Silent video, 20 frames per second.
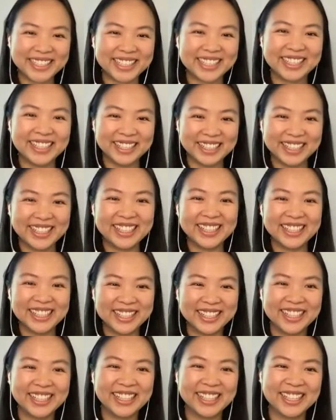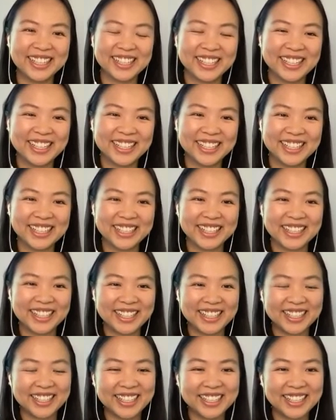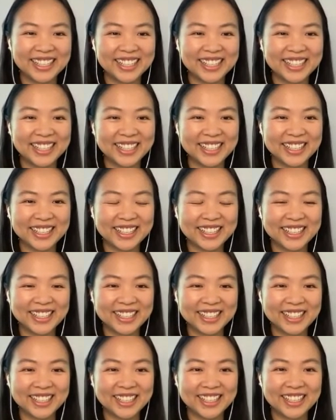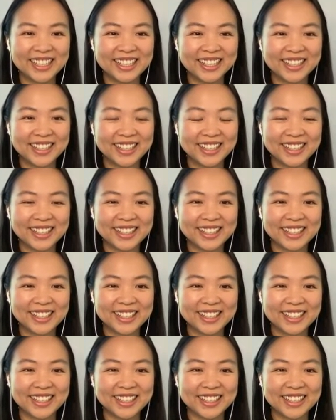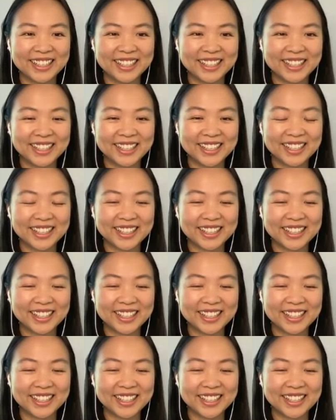The person shown says nothing.